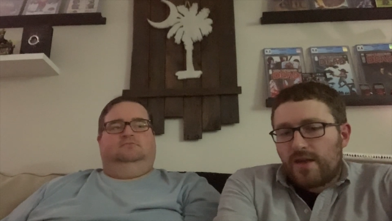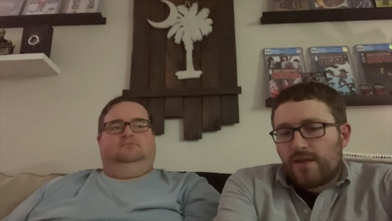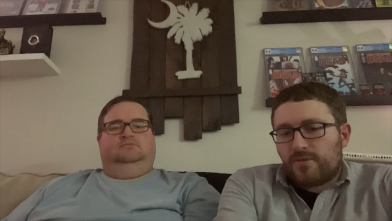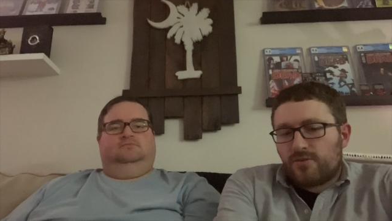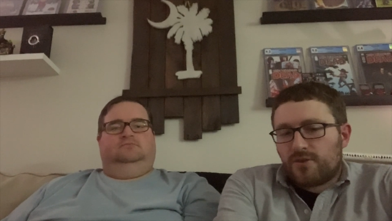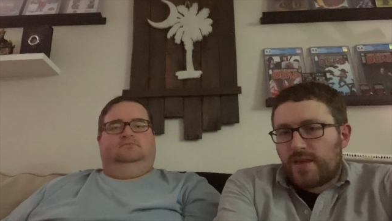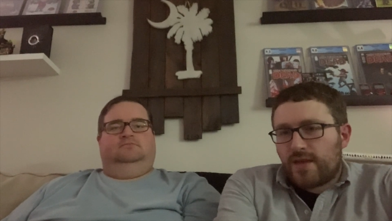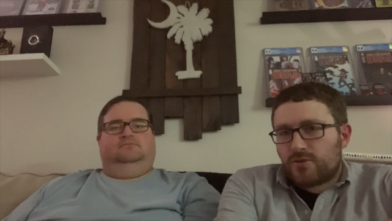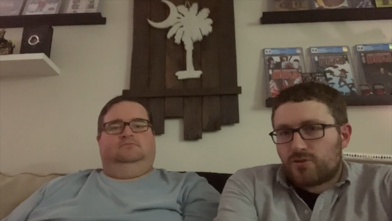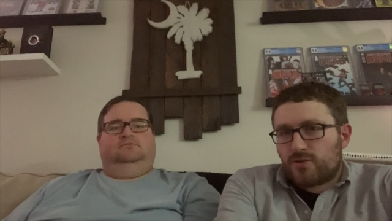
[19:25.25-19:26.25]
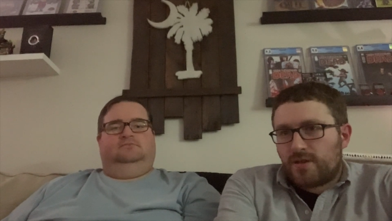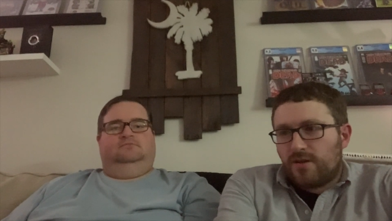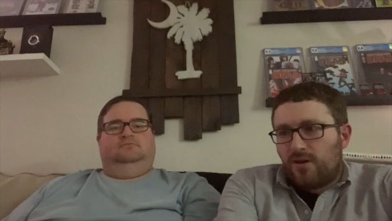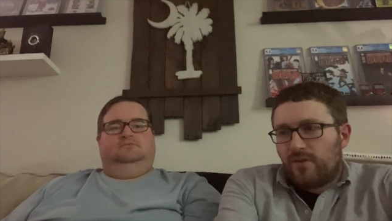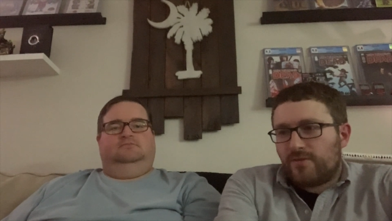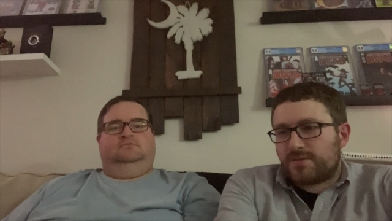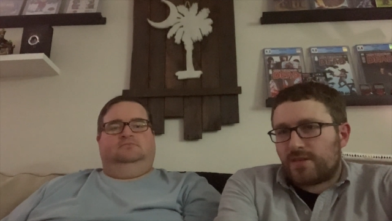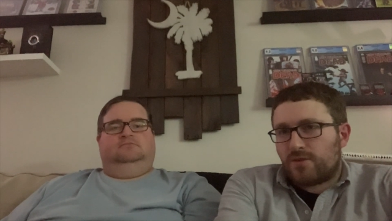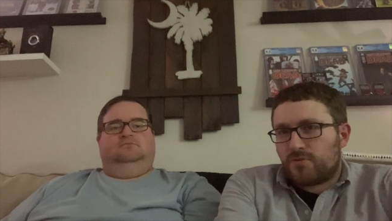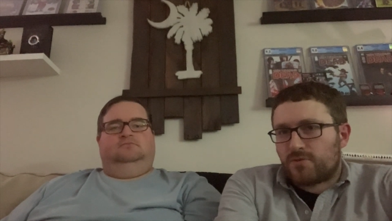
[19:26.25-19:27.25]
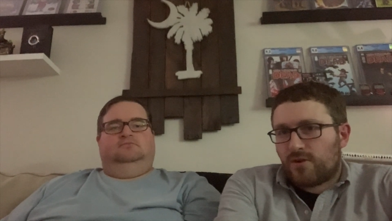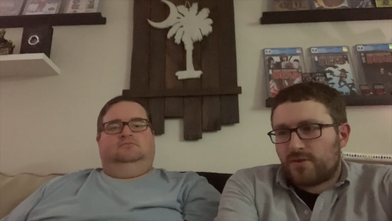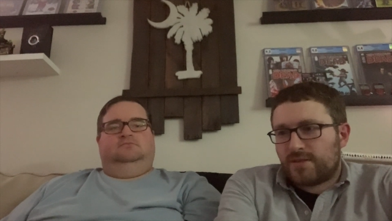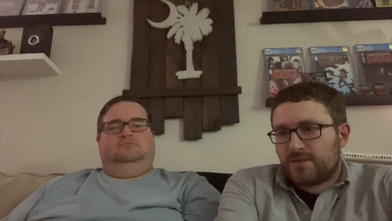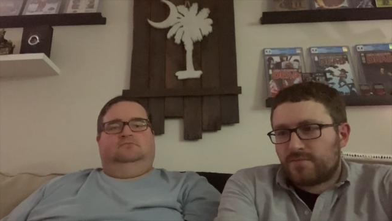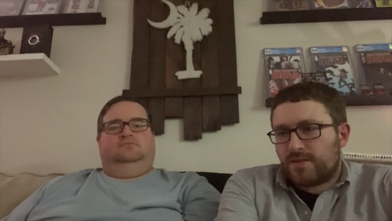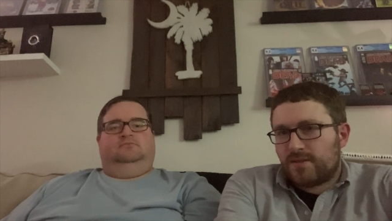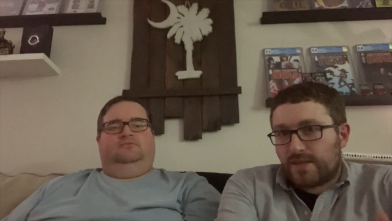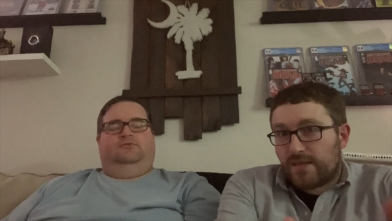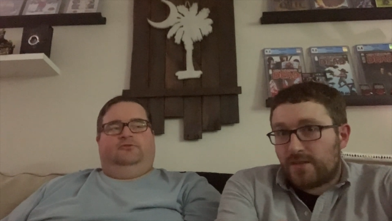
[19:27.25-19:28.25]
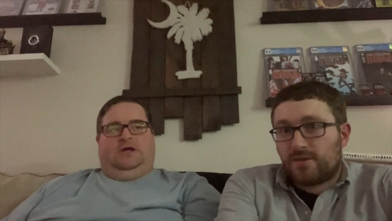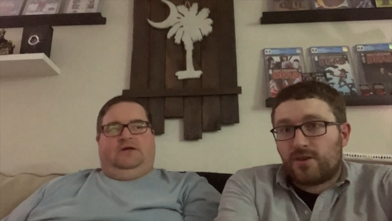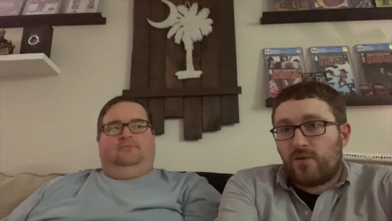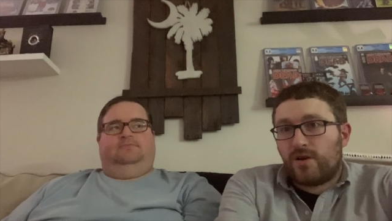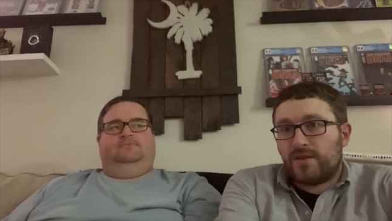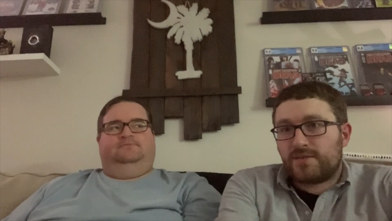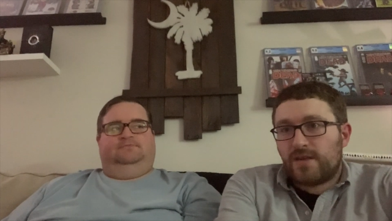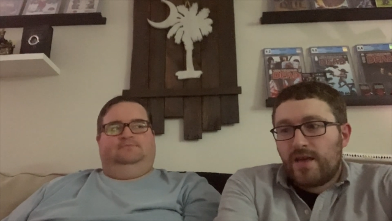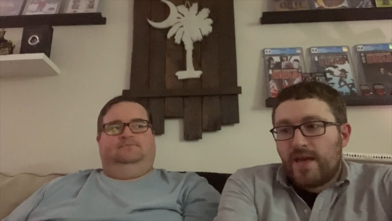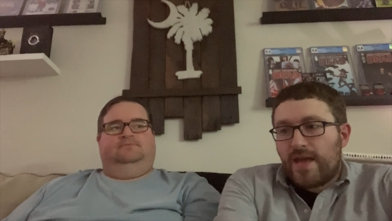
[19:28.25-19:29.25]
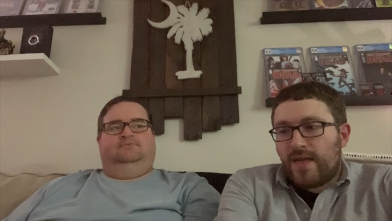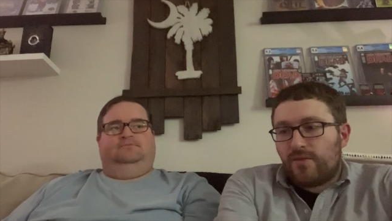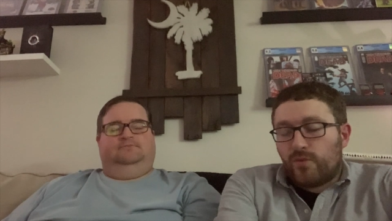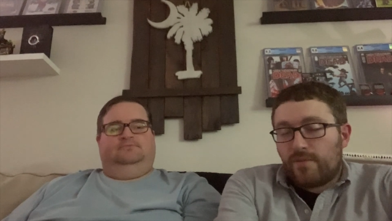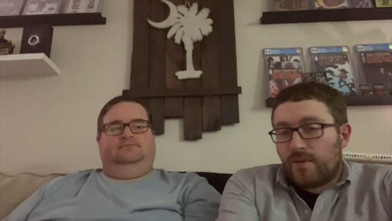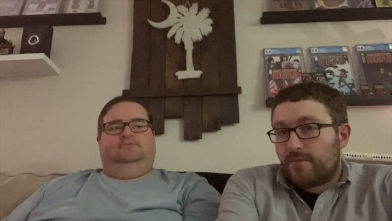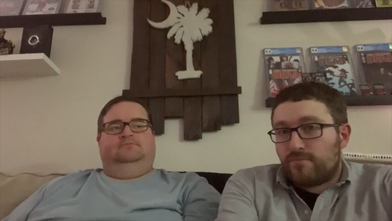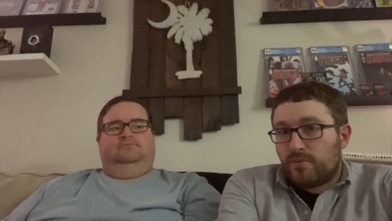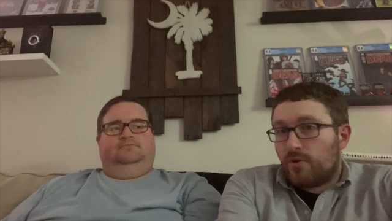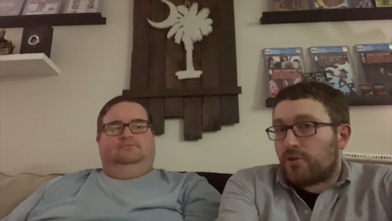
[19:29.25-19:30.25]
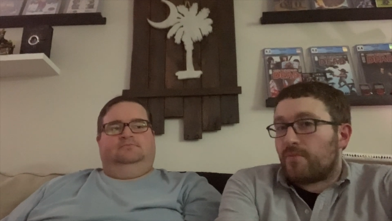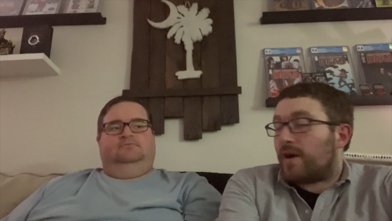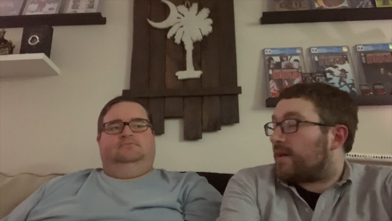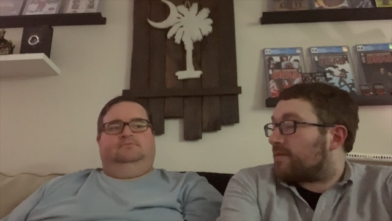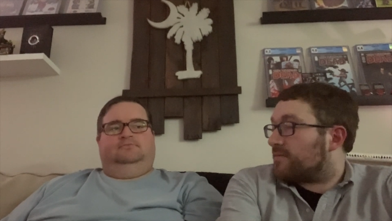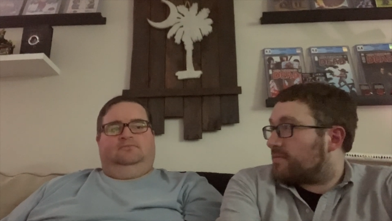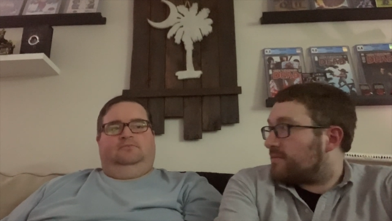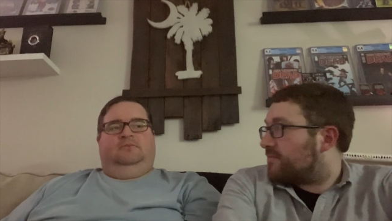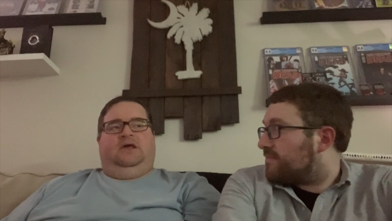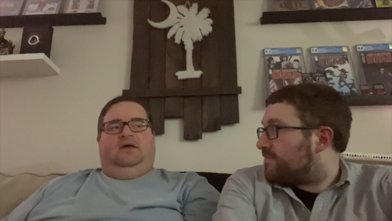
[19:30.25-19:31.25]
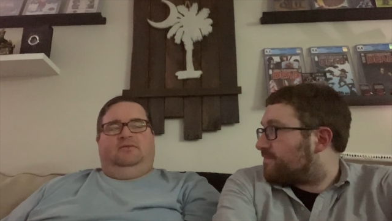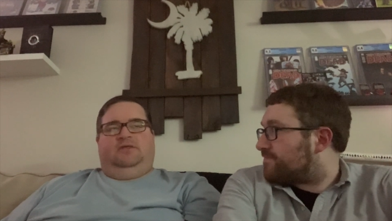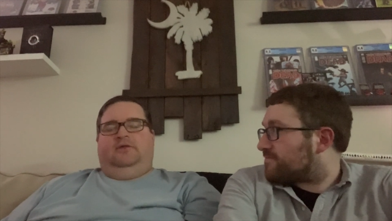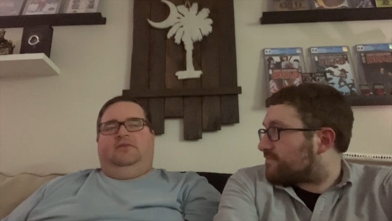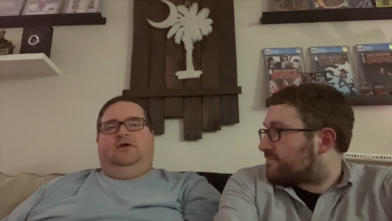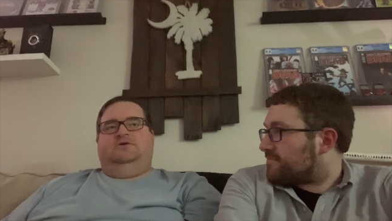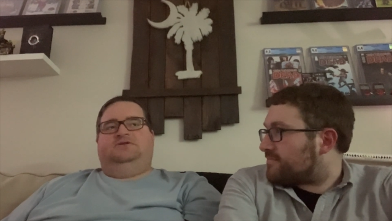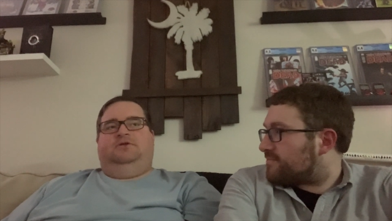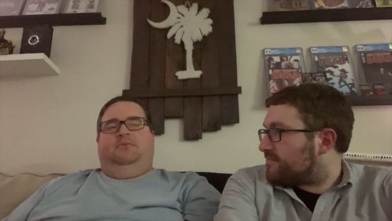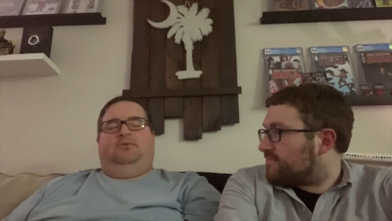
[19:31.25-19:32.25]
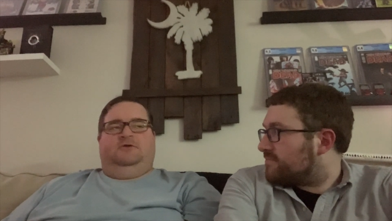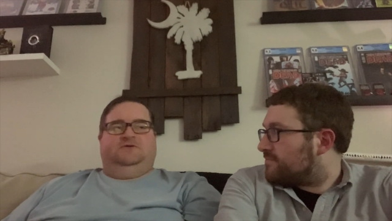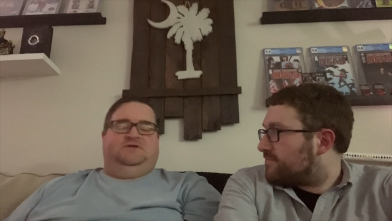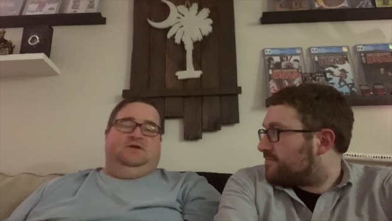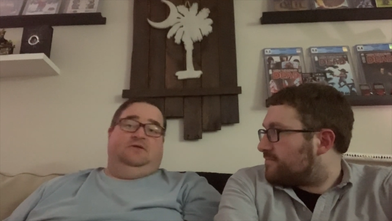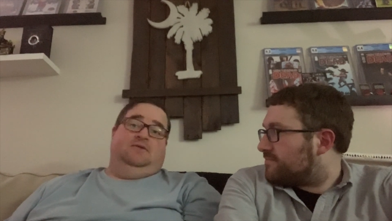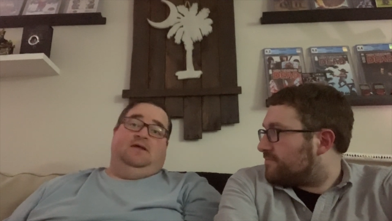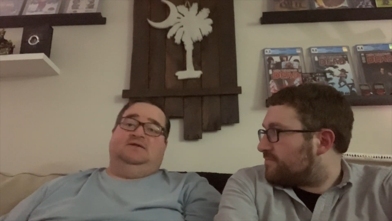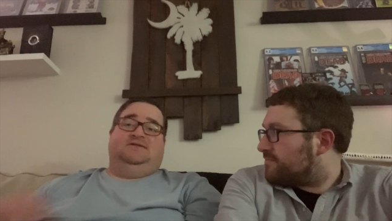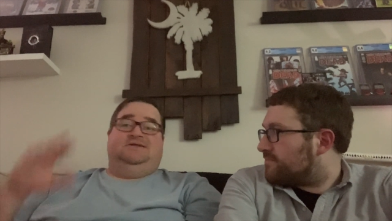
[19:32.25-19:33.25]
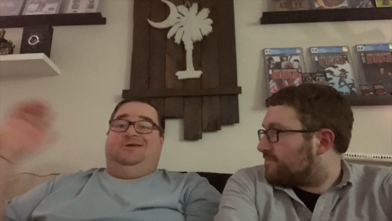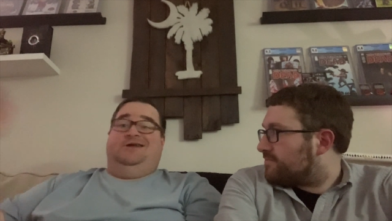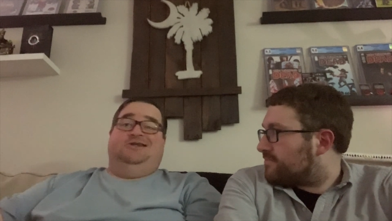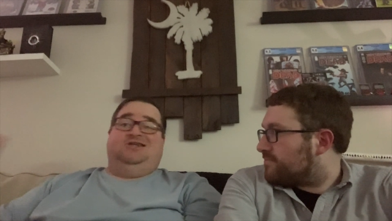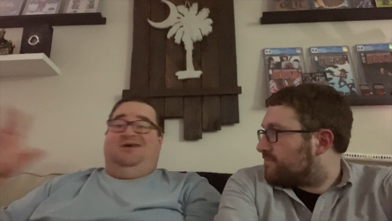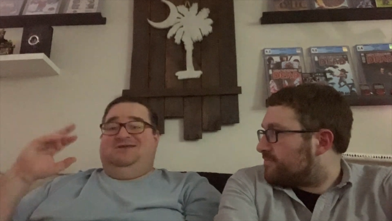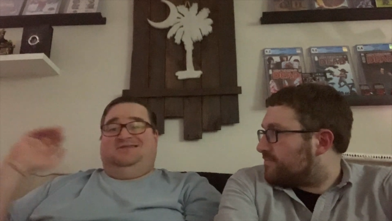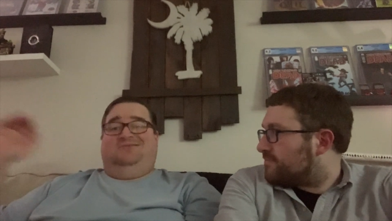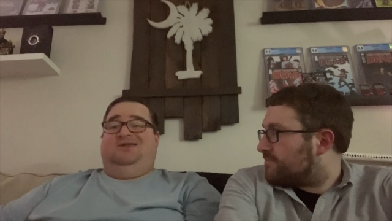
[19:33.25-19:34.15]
Speaker 1: and you can't treat all of us like used car salesmen. Like get to right. know us, and we might blow your mind.
Speaker 2: Yeah, there's still a person that is still at a job that some